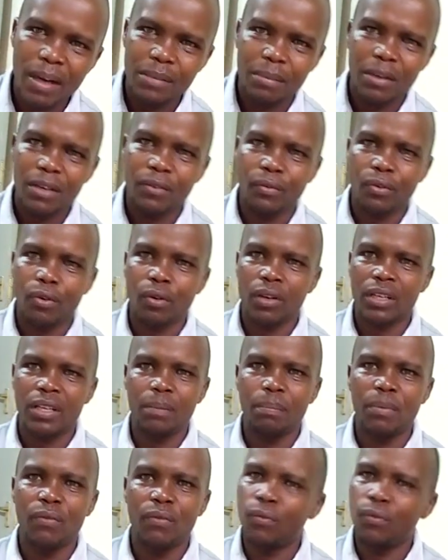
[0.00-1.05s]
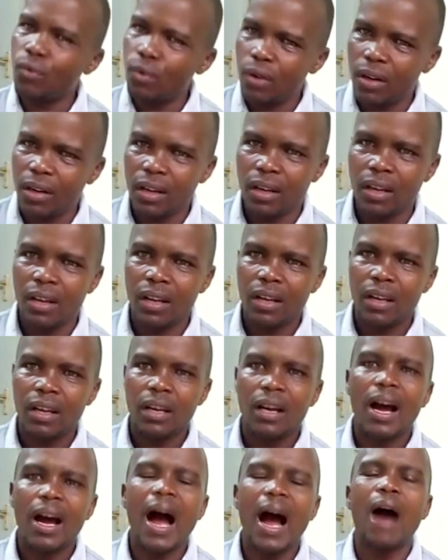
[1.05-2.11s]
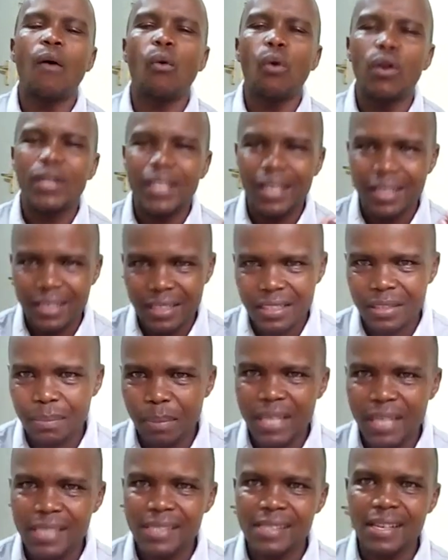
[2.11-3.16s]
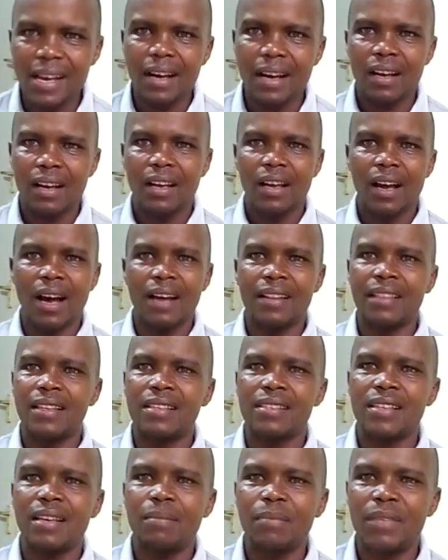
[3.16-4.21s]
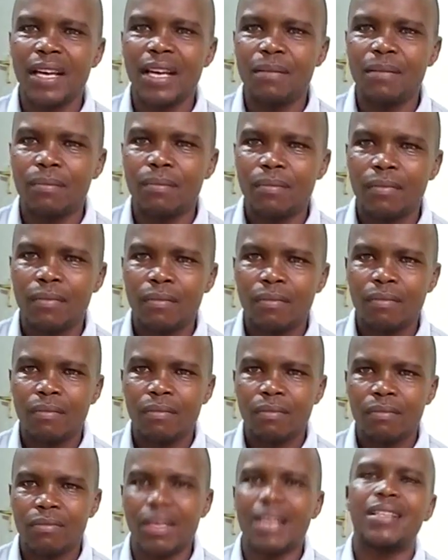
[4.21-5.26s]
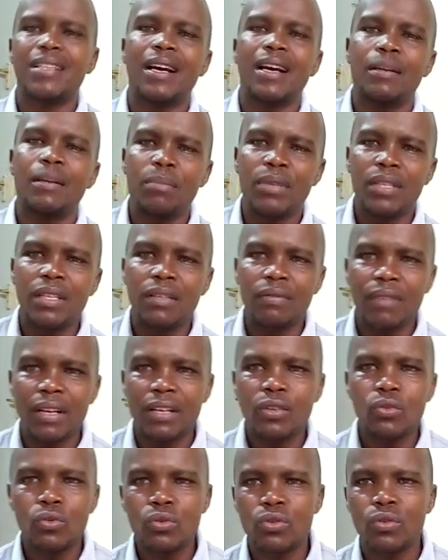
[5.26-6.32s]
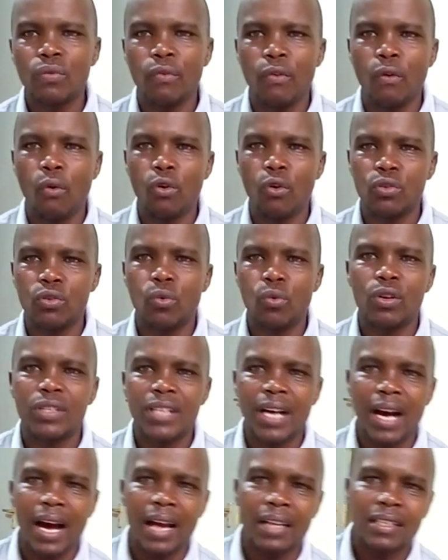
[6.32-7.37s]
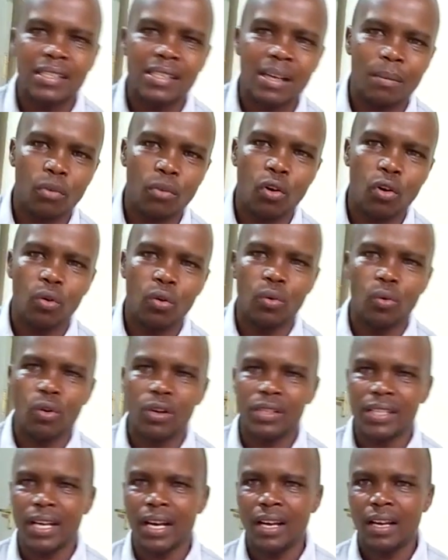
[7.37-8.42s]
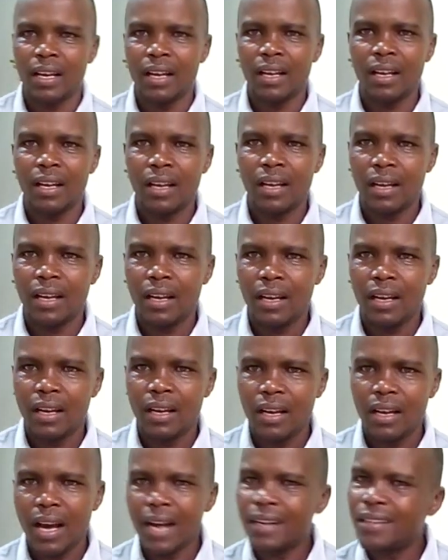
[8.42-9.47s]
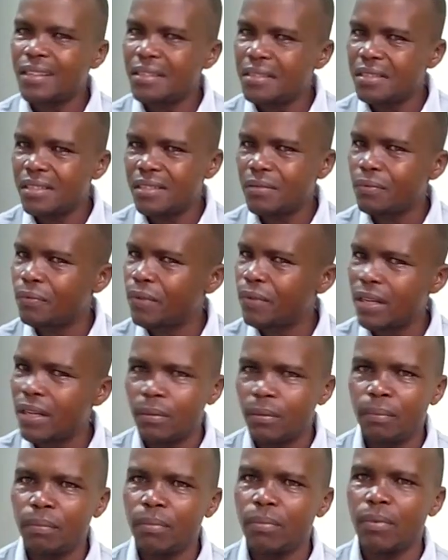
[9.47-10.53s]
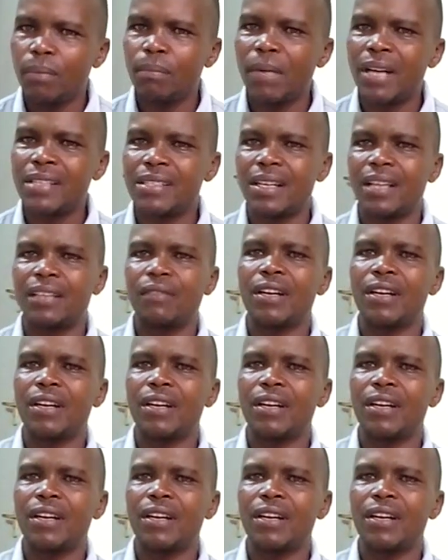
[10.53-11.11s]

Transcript: of course, because you can even store, there is a compartment for keeping food, a water dispenser at the same time that can be even used for hot water and some cold water.